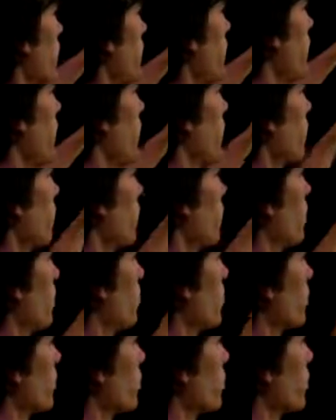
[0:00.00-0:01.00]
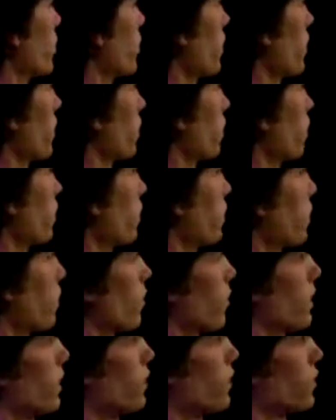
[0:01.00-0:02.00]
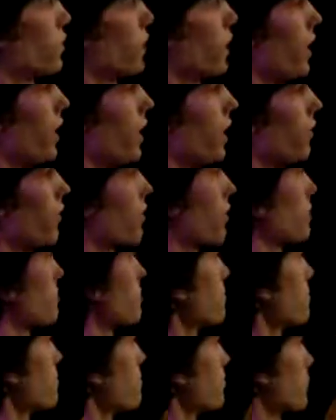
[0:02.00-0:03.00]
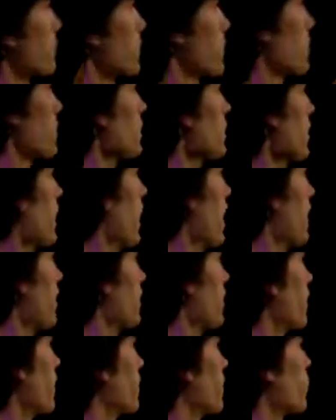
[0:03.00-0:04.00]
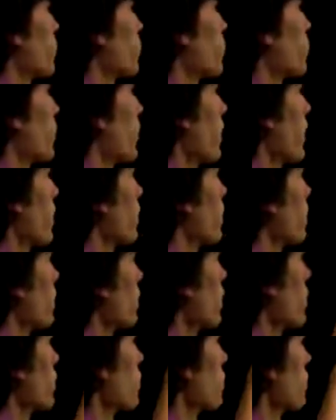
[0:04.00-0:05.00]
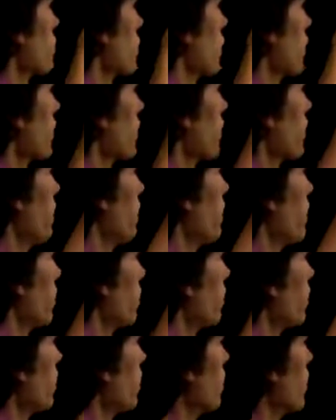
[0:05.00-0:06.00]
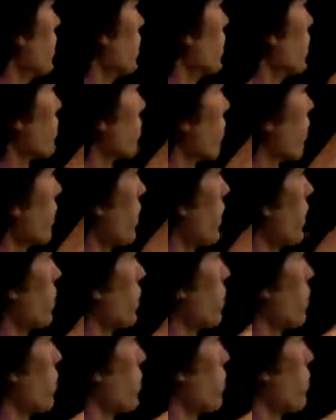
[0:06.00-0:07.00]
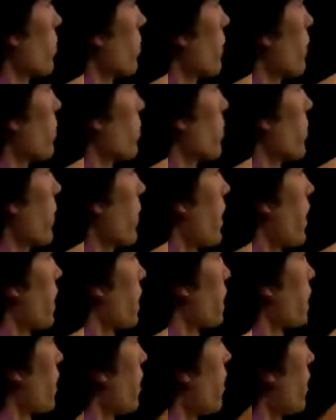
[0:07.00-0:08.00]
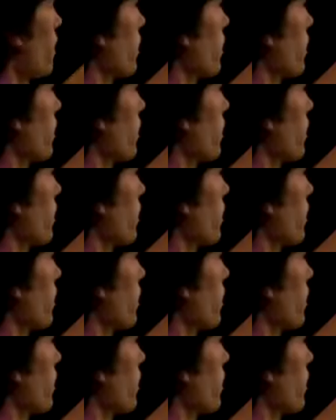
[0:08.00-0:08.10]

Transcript: here, which is connected to the green shaft, and then this red clutch plate here, which is connected to the red shaft.